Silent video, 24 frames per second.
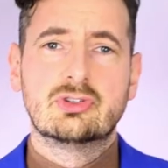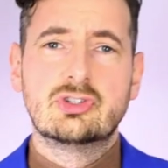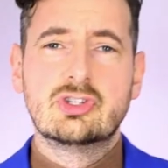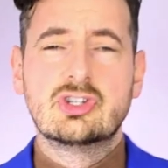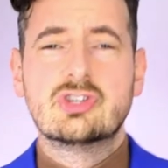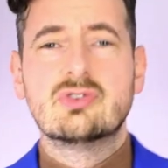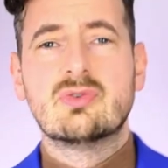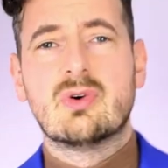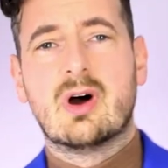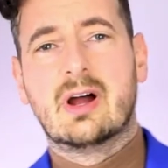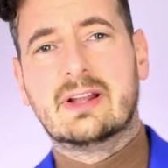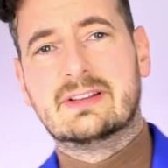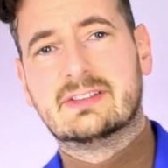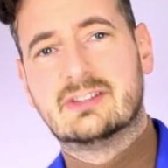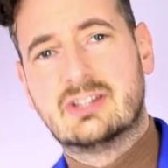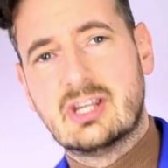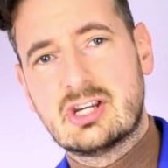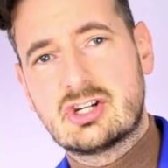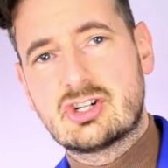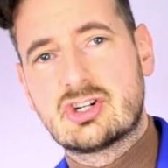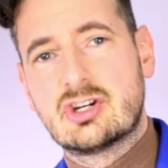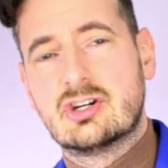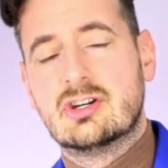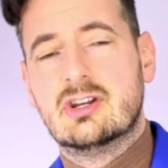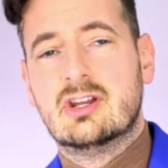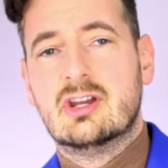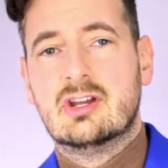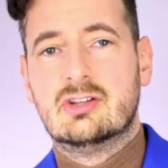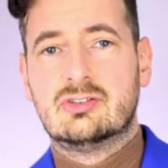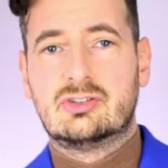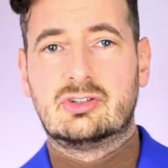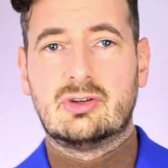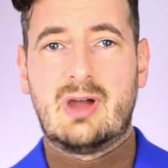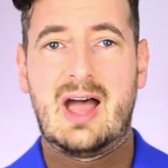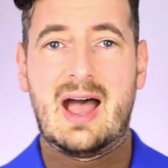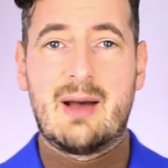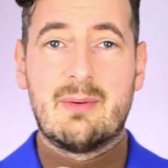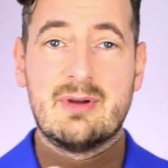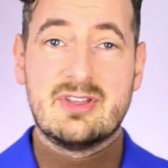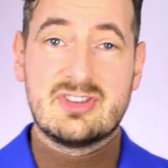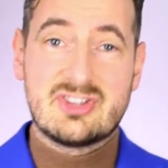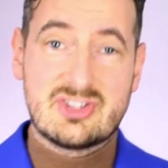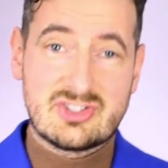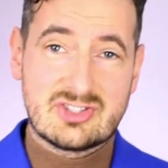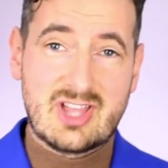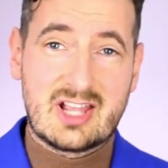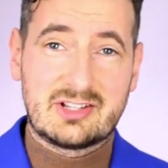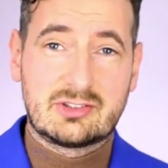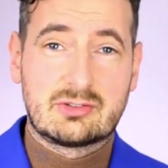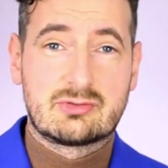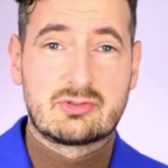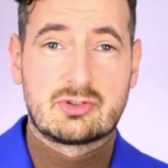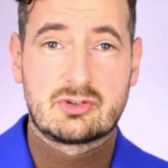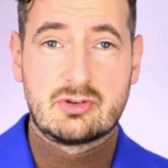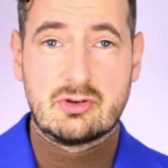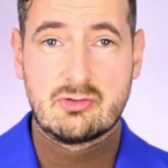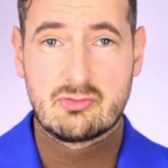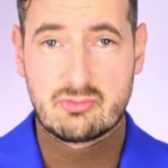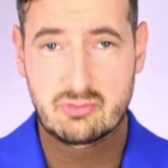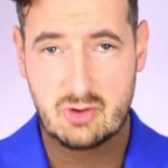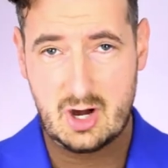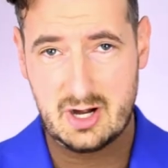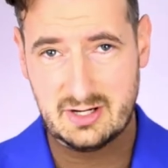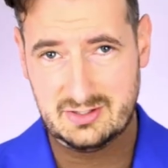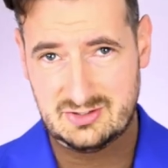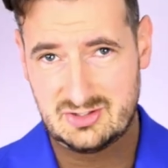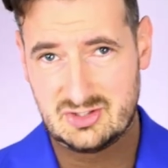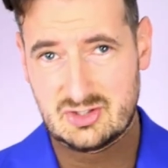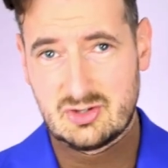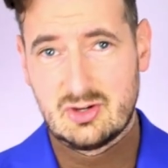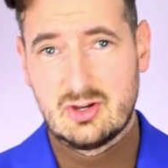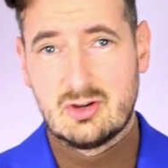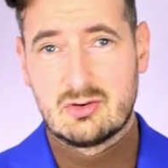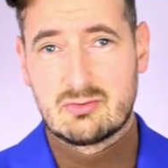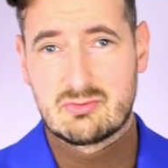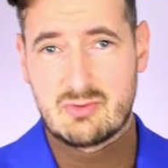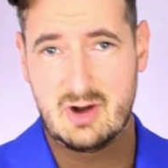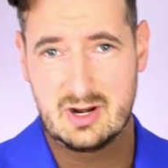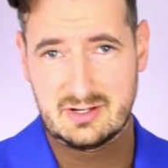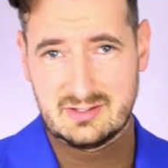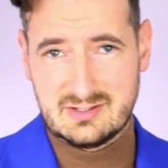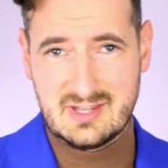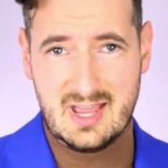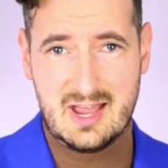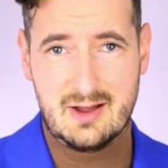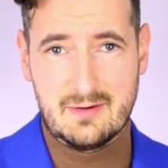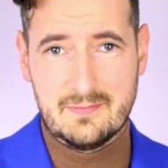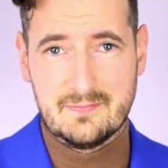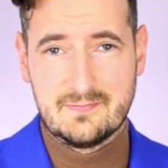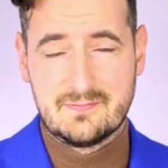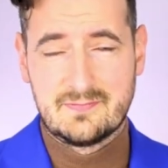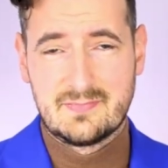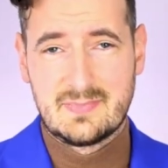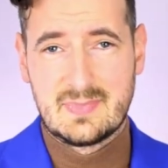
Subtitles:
new addition to our statutory rights right now,